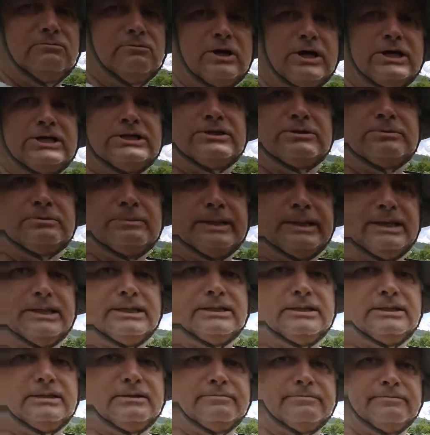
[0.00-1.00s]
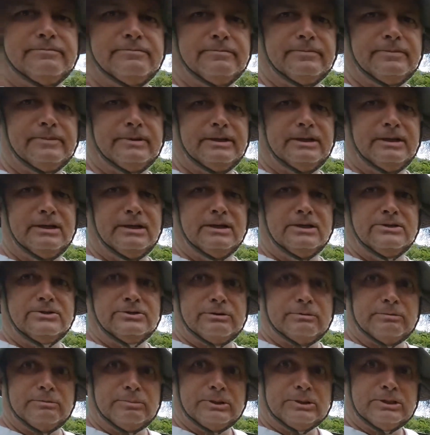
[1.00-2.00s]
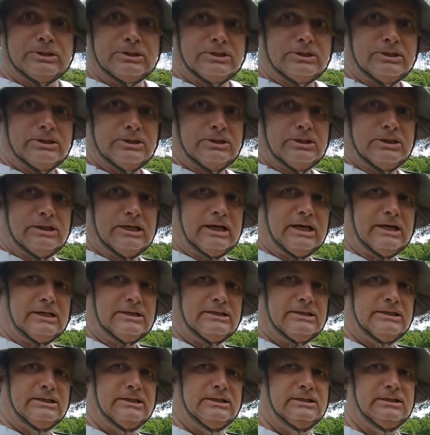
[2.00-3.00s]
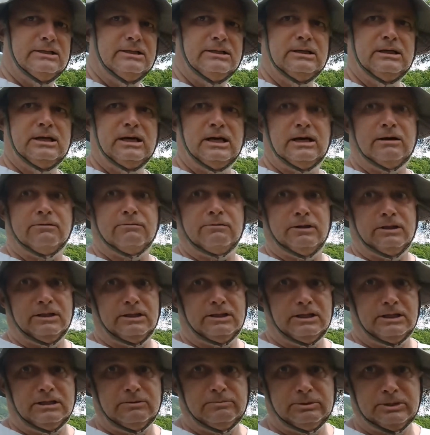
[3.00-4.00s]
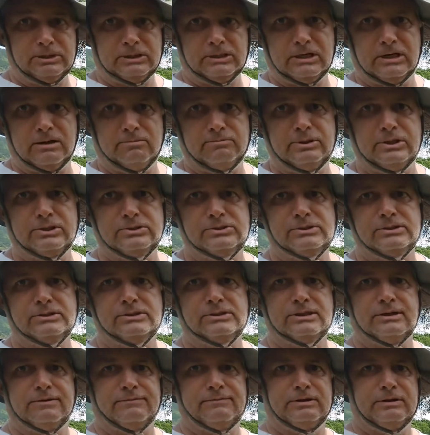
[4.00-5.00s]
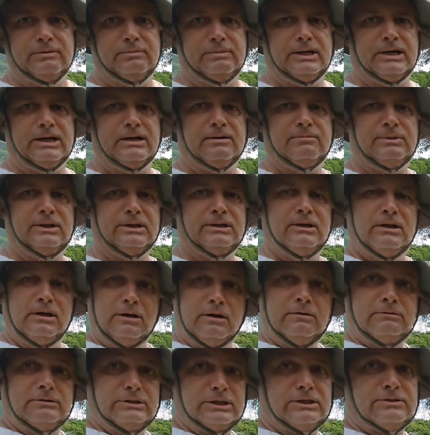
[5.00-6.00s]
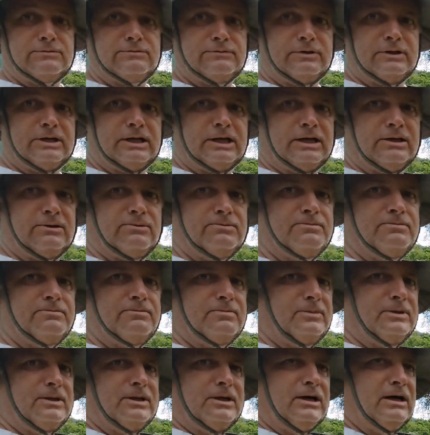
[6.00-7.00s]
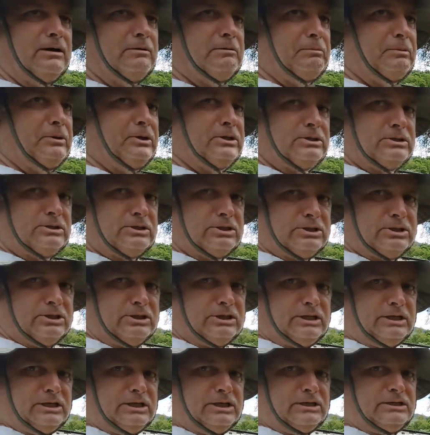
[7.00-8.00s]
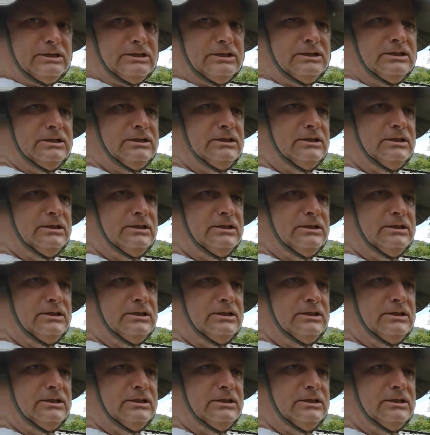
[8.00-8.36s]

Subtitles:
raised bed. So I'm going to put the dirt in that. I really need to put compost and stuff in the bottom, but just for now, I'm going to put dirt in it.